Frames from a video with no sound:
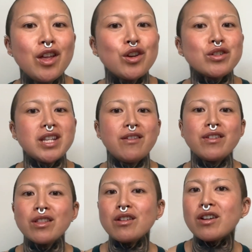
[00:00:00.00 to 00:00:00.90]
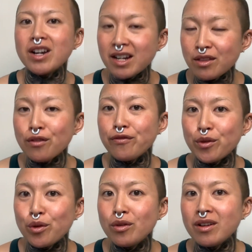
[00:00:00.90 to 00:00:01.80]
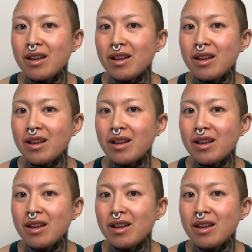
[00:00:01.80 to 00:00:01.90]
You're savoring the food,